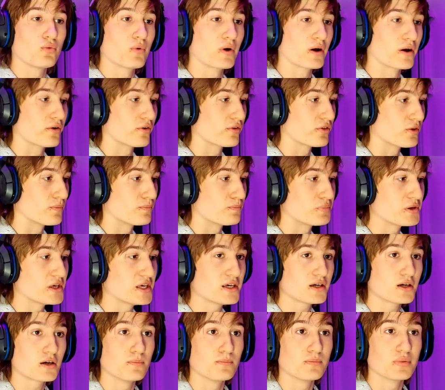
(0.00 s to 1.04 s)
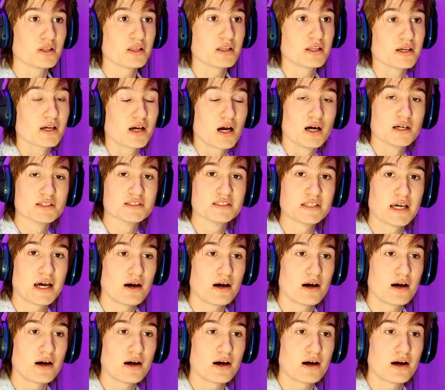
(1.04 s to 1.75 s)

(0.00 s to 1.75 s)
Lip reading: where the beat completely cuts